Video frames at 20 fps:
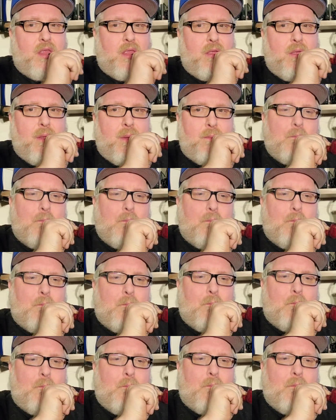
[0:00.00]

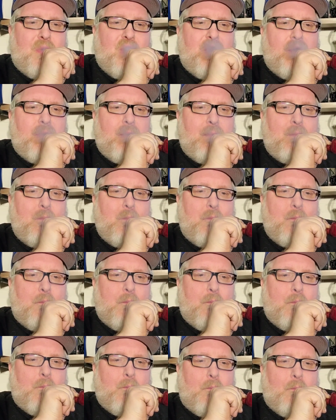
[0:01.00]

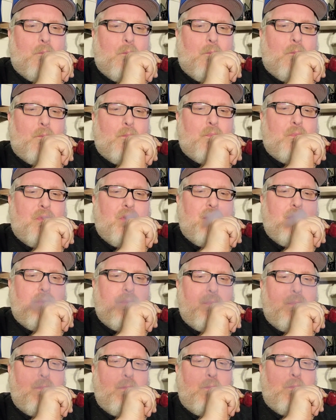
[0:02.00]

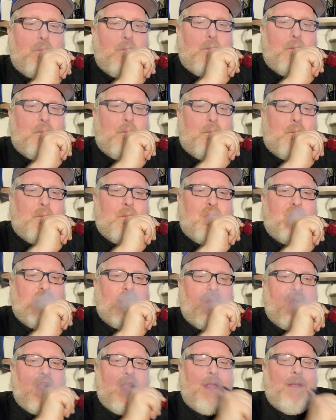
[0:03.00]

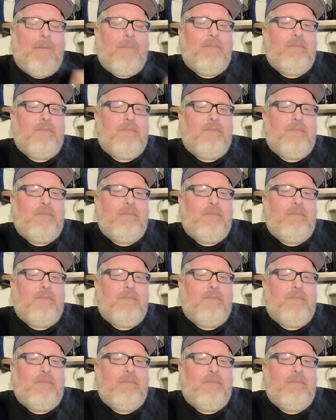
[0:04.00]
(no one is talking)